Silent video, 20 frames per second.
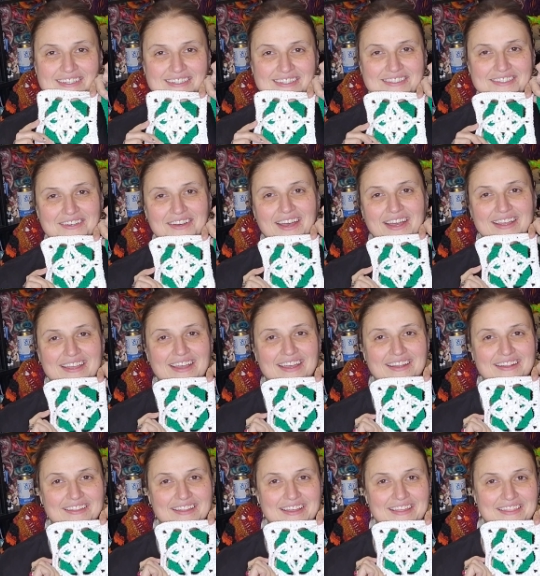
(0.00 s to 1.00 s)
So I
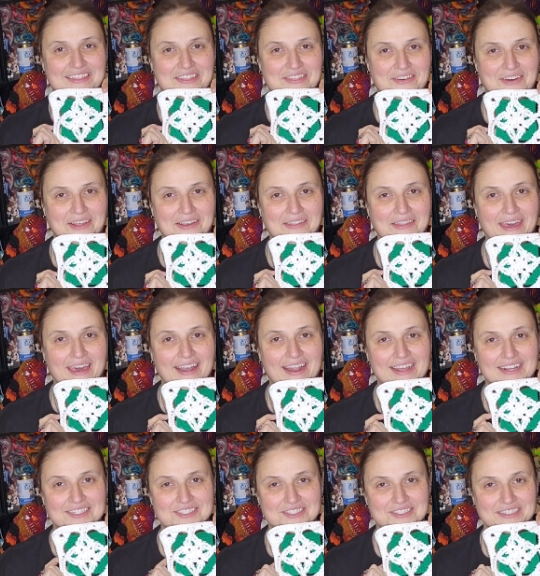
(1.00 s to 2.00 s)
kind of like the thought of that
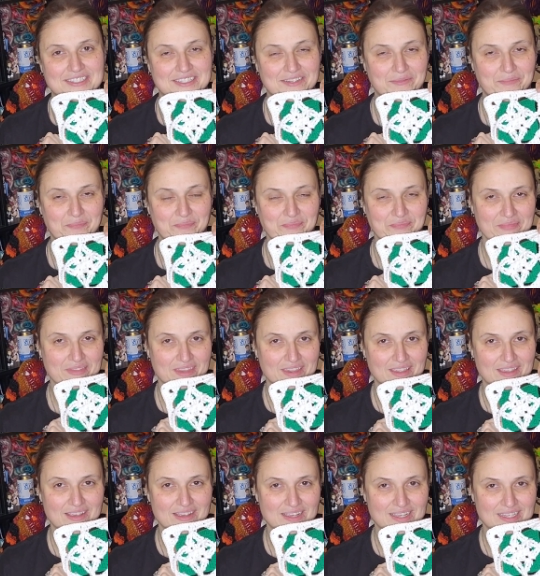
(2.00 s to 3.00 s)
actually.
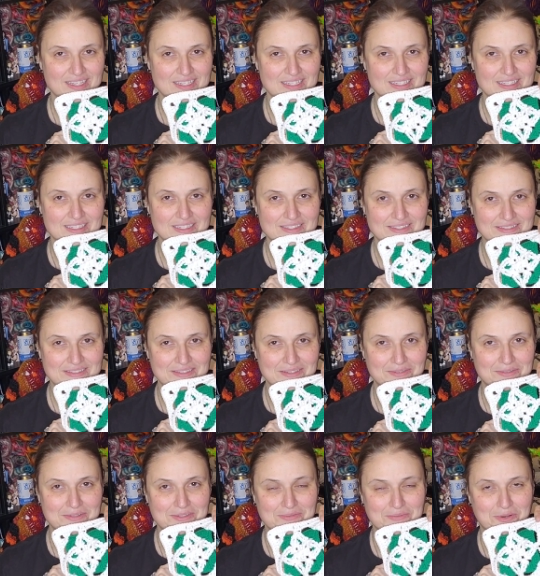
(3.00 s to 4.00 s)
So
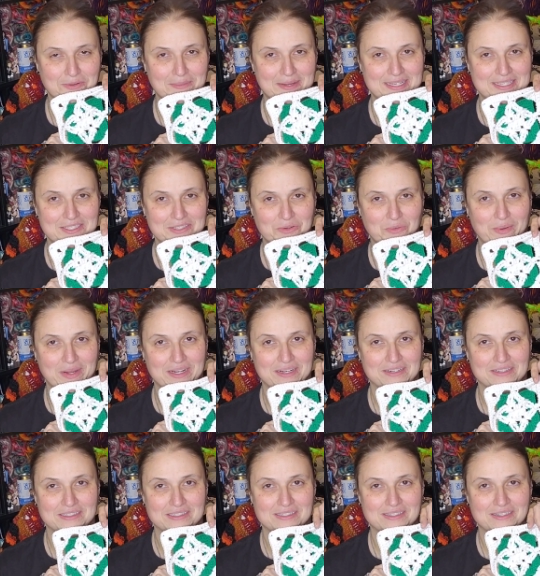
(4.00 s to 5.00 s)
those were my
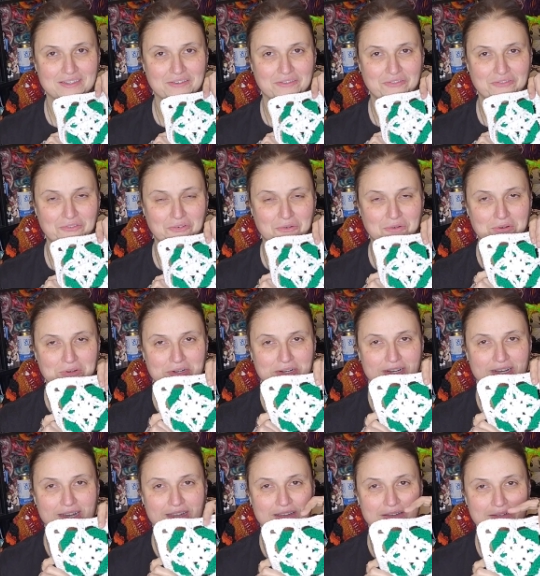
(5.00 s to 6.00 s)
squares
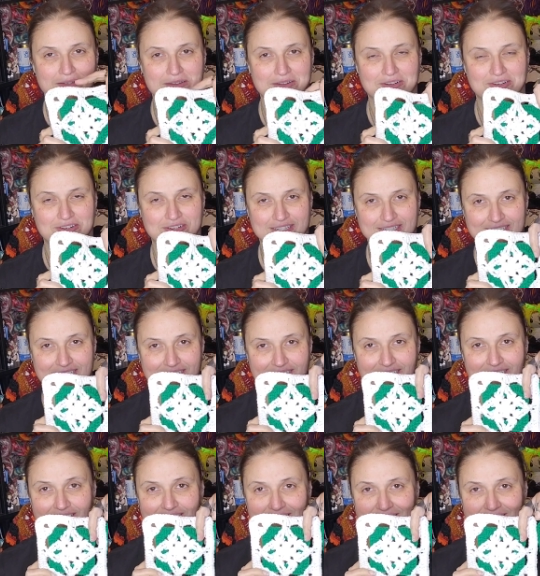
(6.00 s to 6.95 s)
for Chrissy.